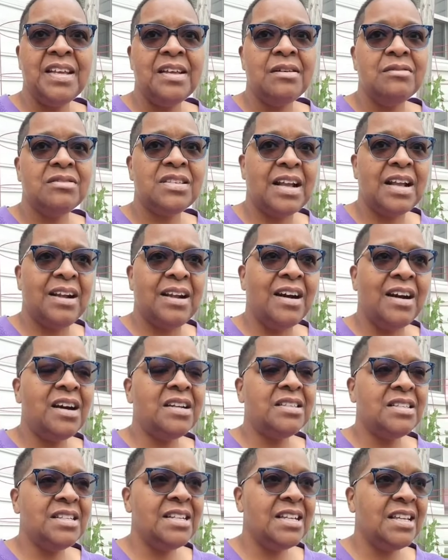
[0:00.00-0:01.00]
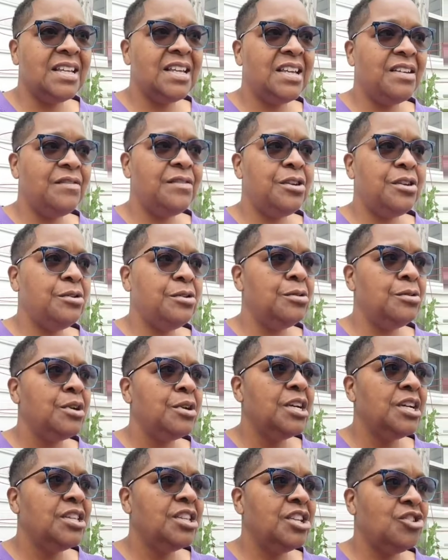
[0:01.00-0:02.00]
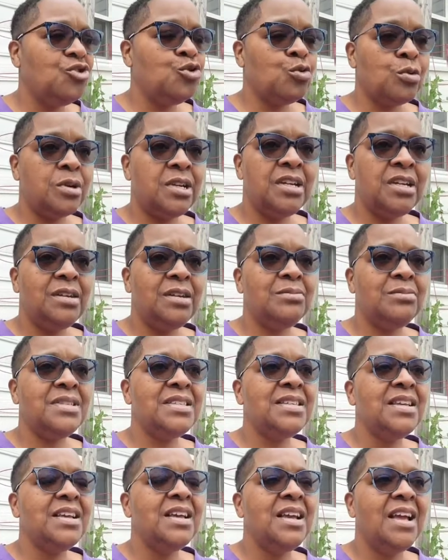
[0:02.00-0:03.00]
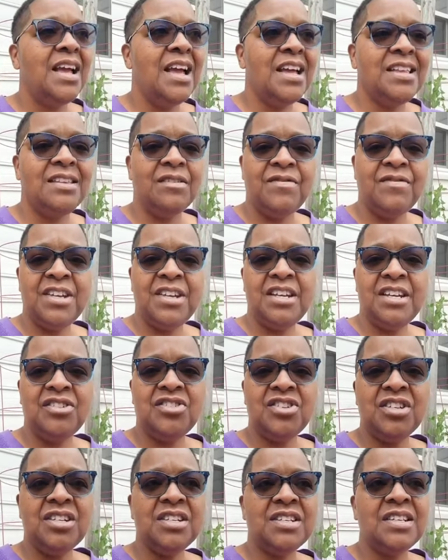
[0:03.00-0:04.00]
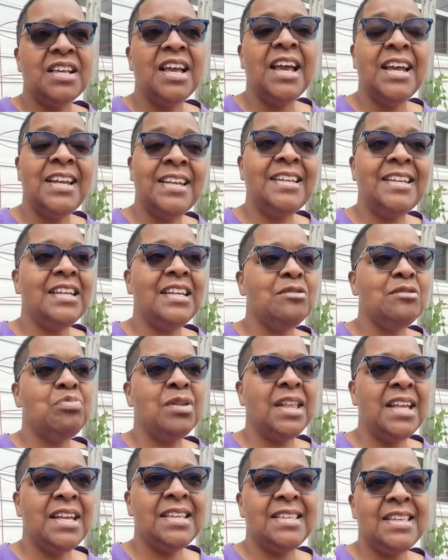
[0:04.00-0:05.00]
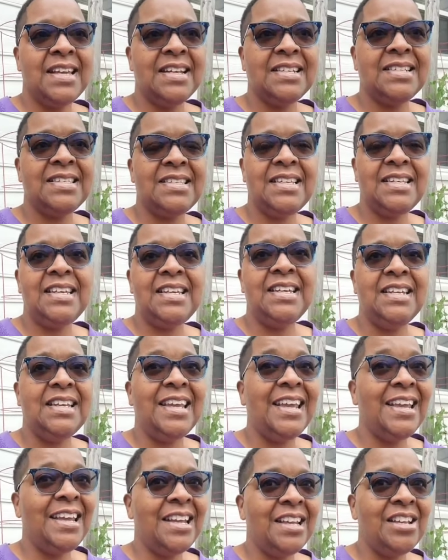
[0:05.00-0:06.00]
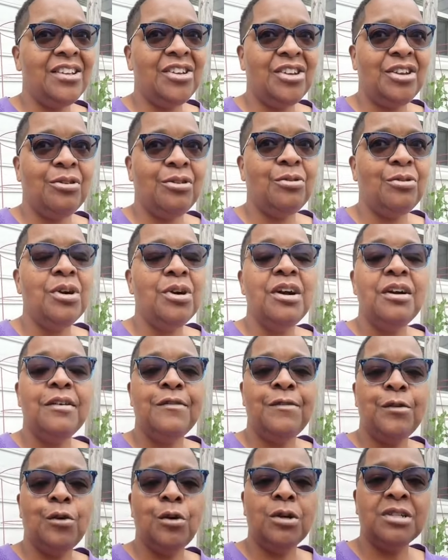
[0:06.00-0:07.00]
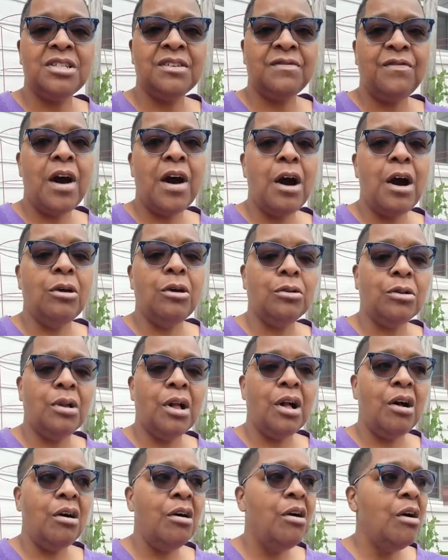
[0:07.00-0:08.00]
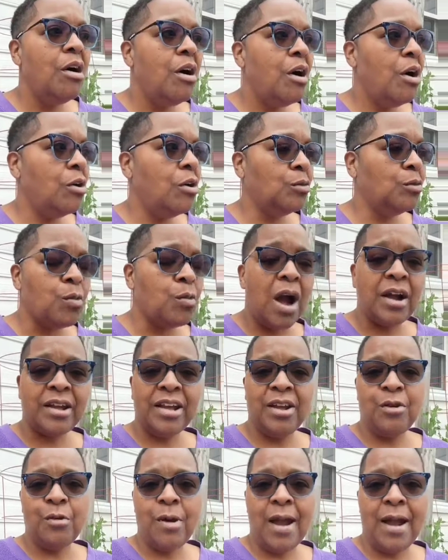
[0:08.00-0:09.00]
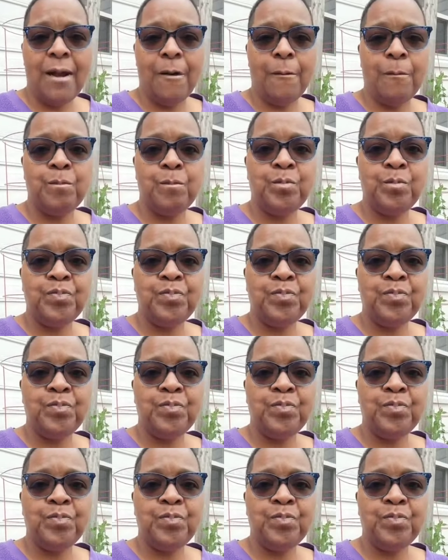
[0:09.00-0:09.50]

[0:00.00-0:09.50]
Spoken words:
It's like God didn't give you the dreams and the visions, and he didn't plant that seed in you for it to fall on rocky ground.